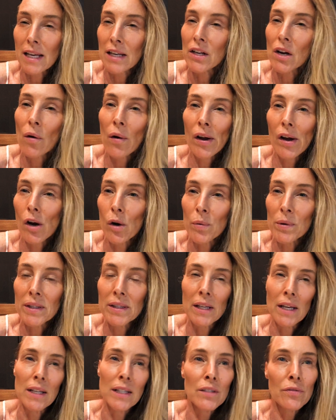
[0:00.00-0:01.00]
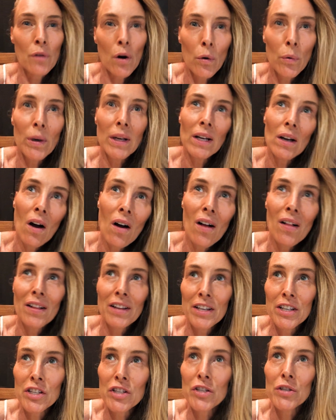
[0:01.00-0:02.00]
I know I always say it's forwarding all
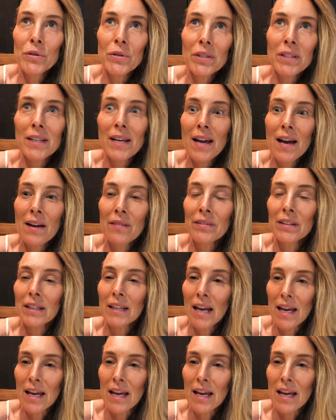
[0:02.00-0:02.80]
issues to heaven,